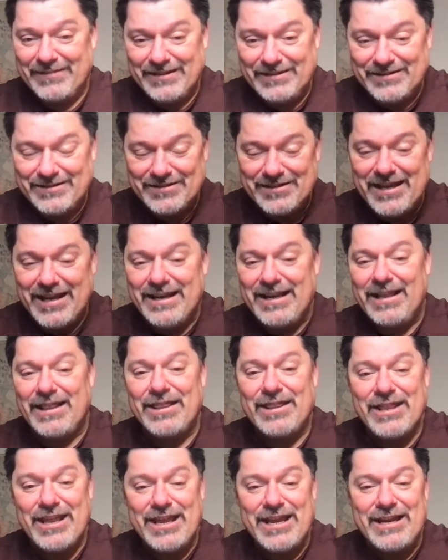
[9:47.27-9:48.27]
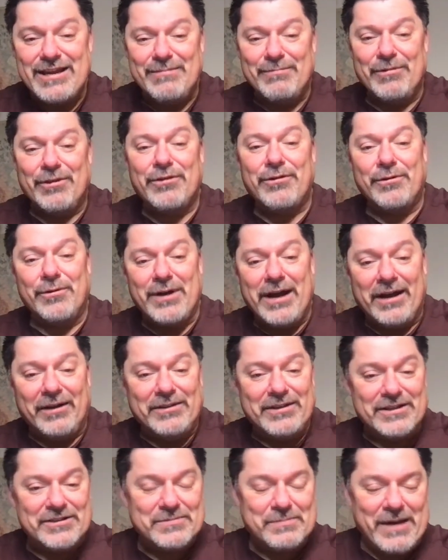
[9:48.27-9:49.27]
steady theme
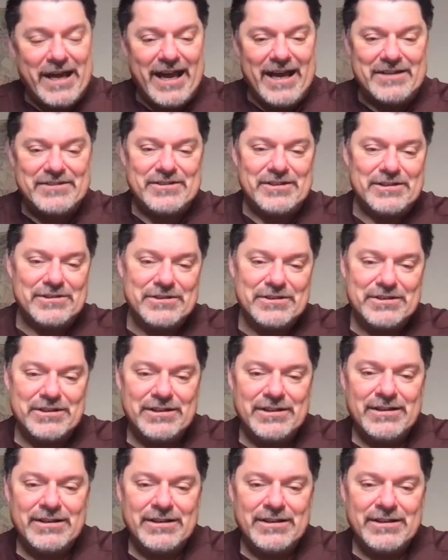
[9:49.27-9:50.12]
throughout this passage.